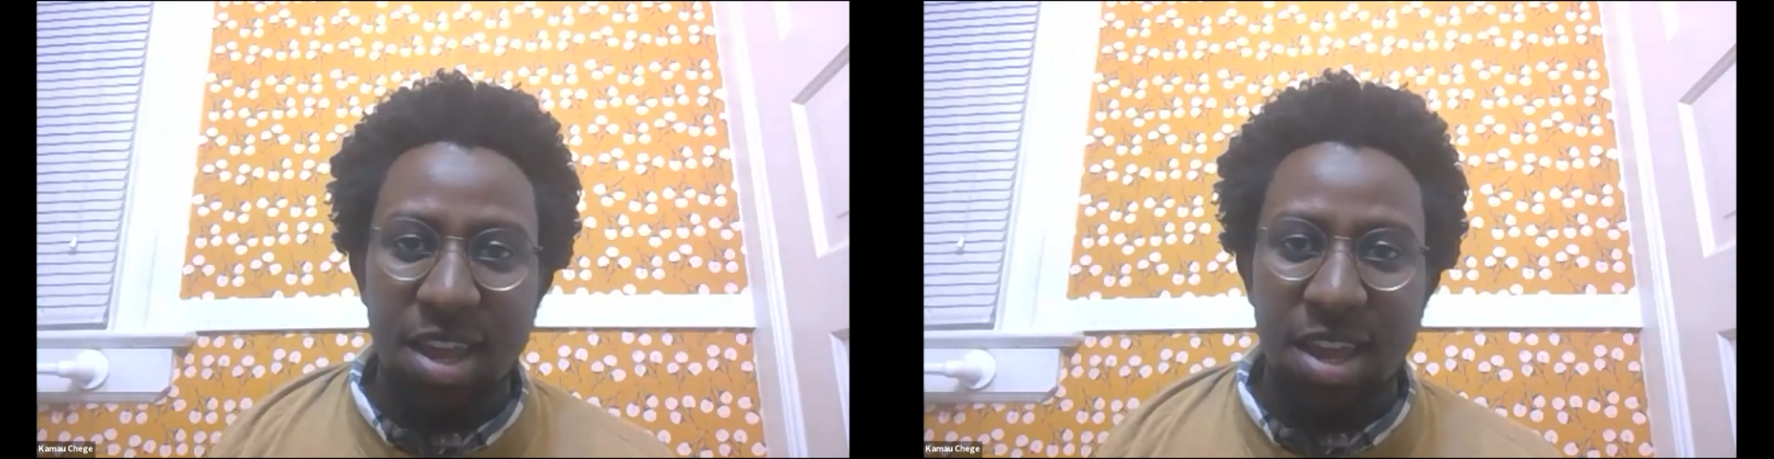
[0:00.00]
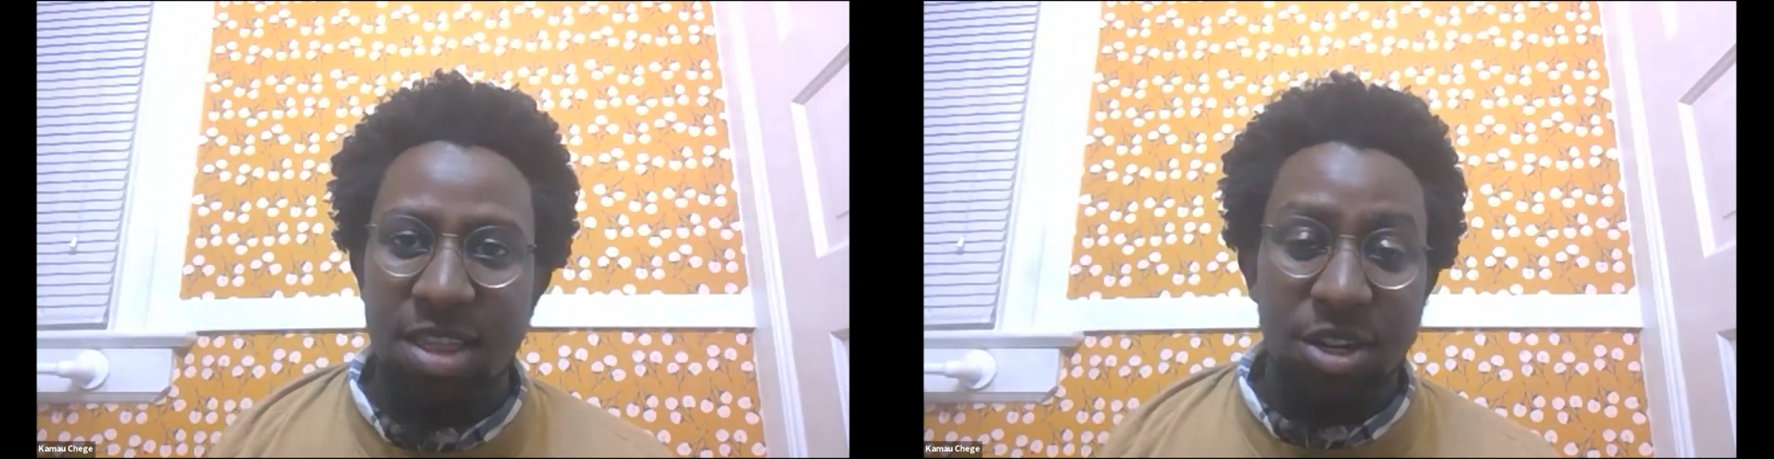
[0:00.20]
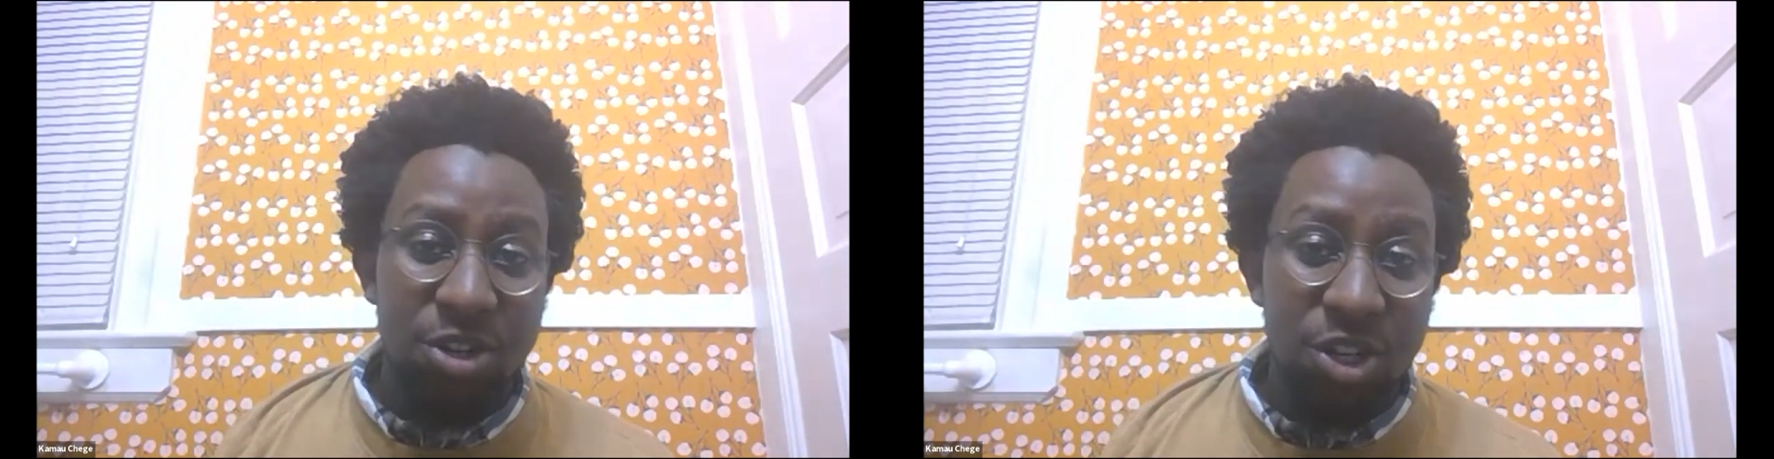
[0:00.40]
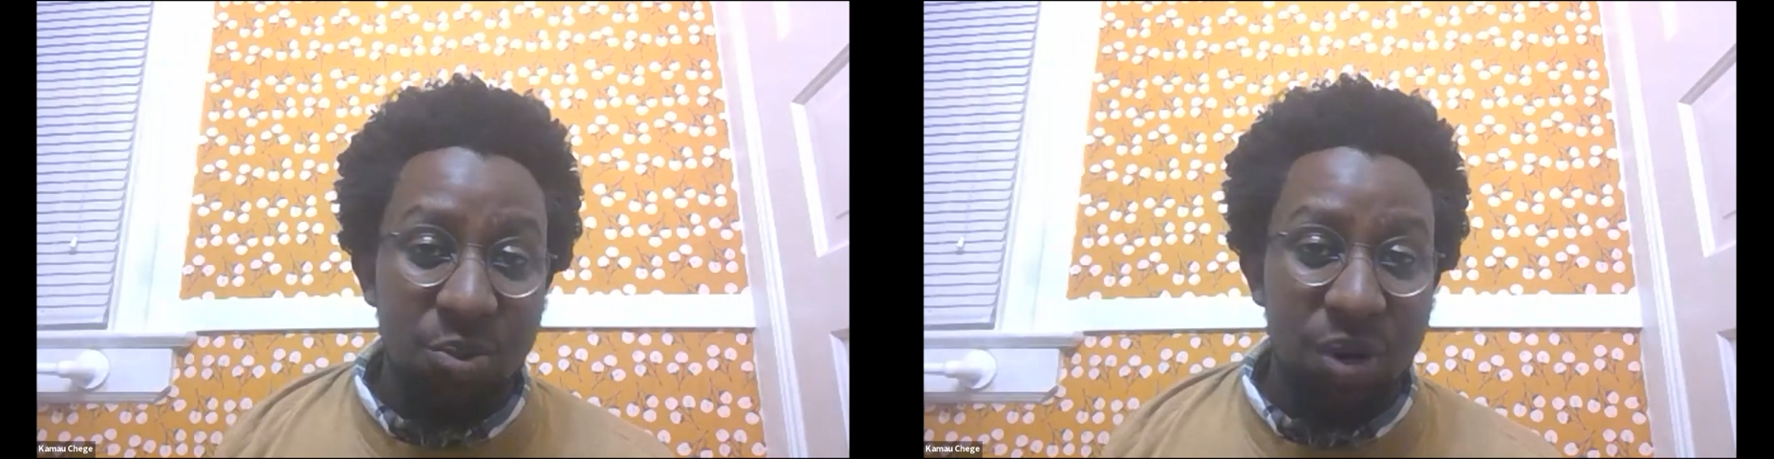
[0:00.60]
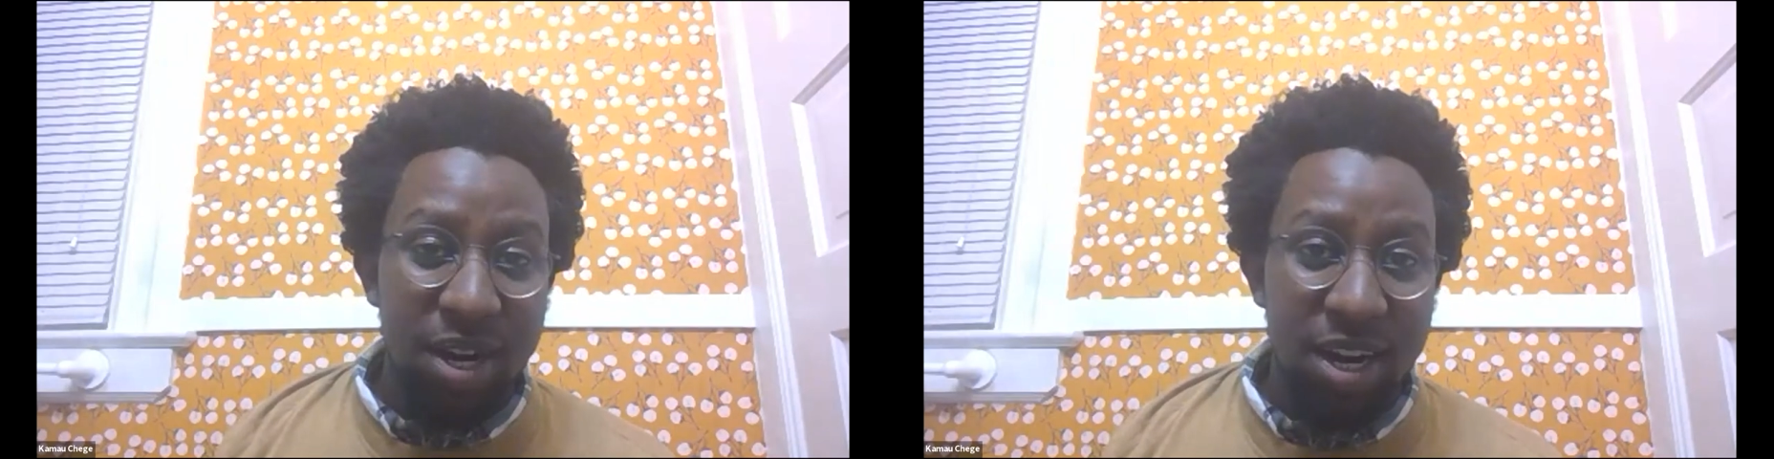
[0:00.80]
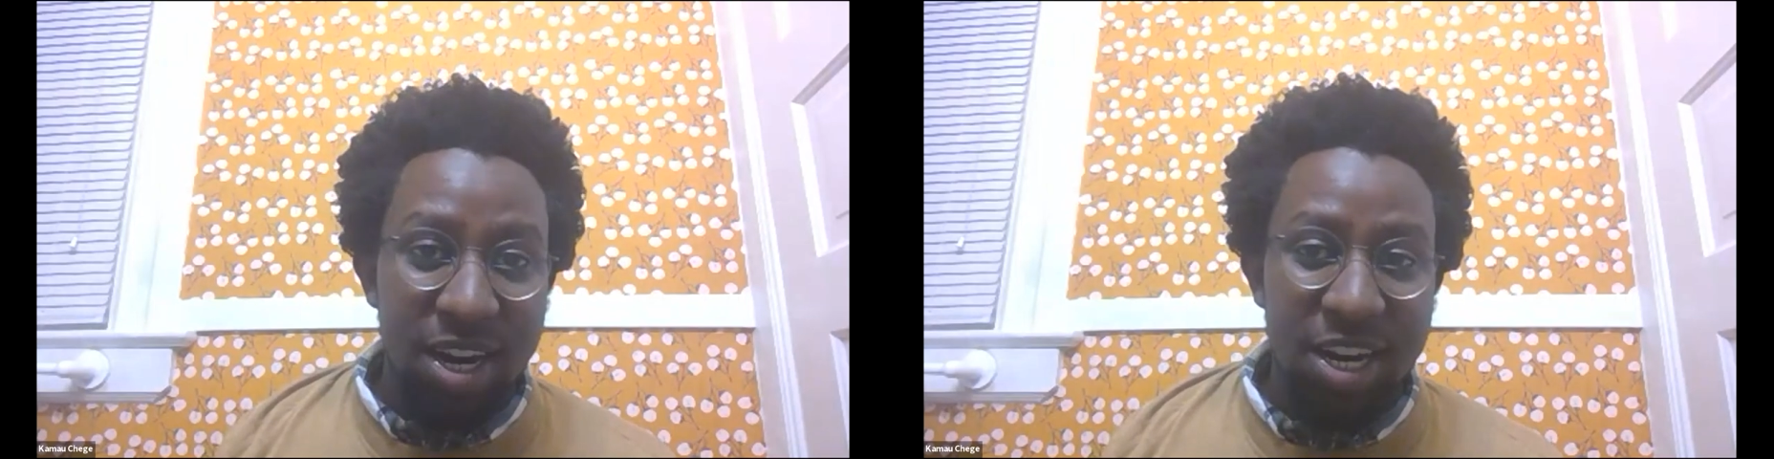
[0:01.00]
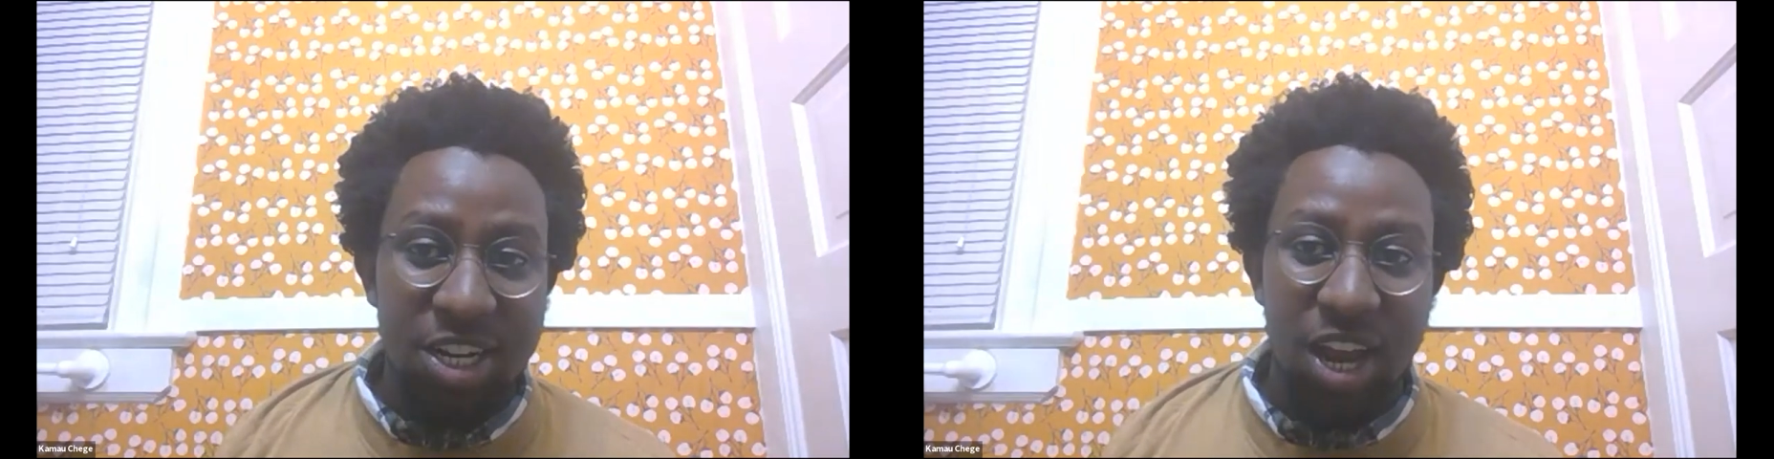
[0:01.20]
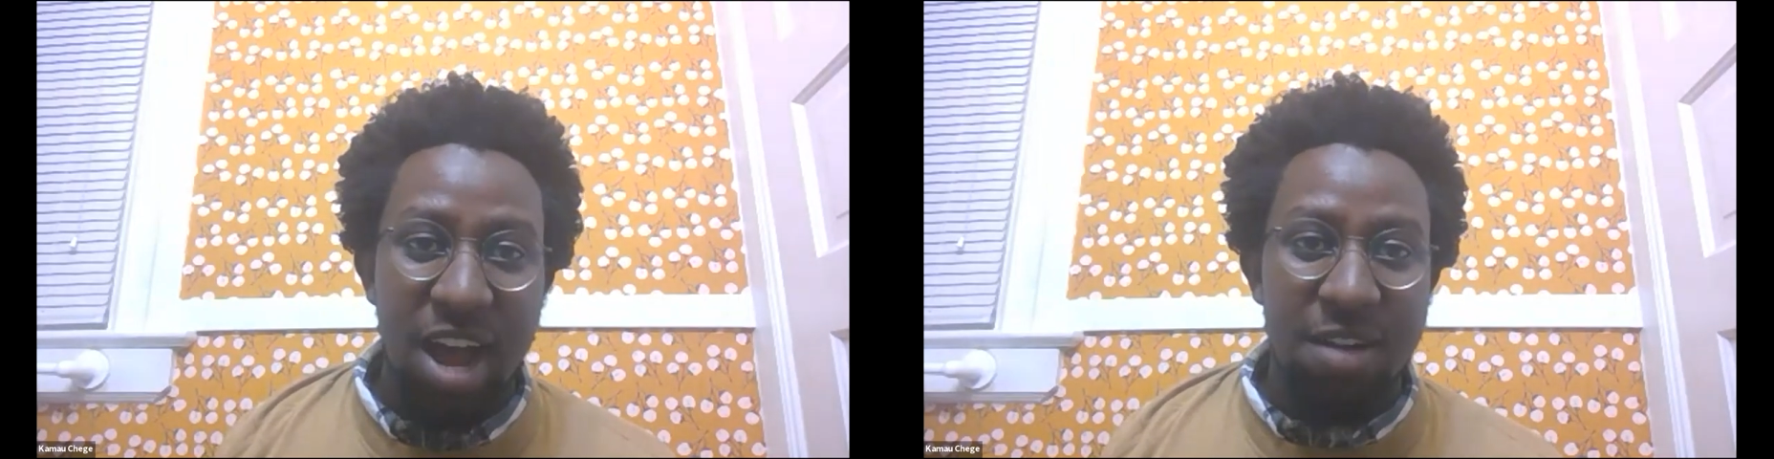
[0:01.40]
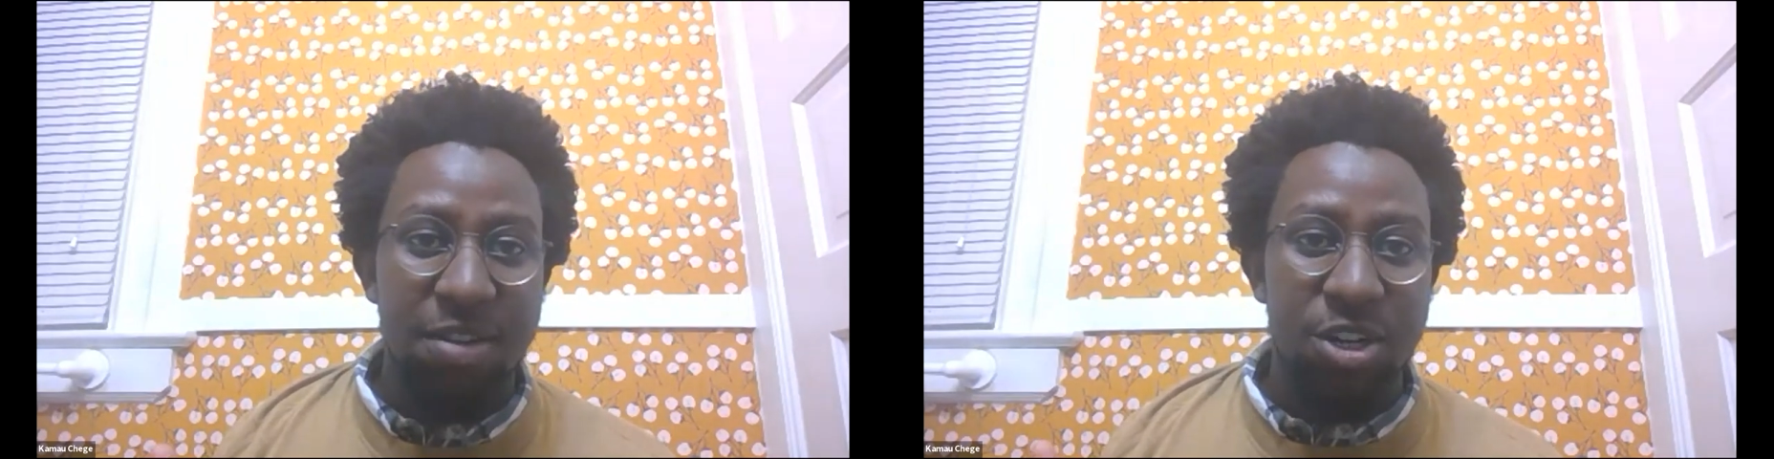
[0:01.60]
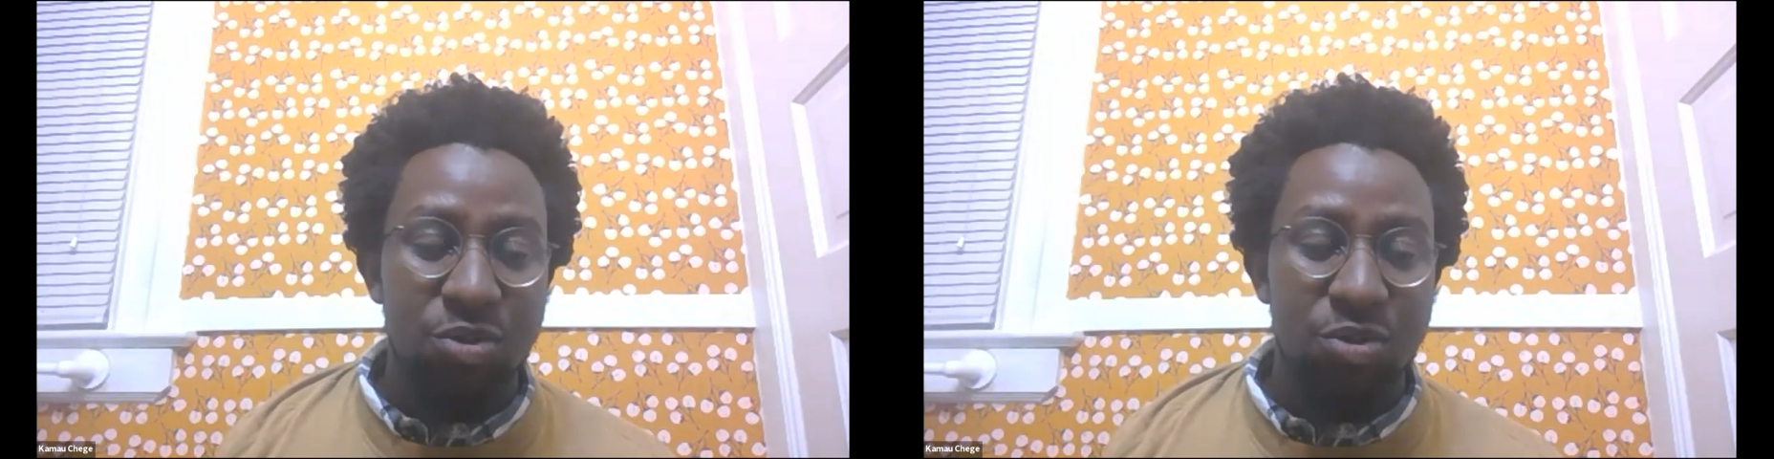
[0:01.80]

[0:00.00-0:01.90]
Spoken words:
the solutions we need to have a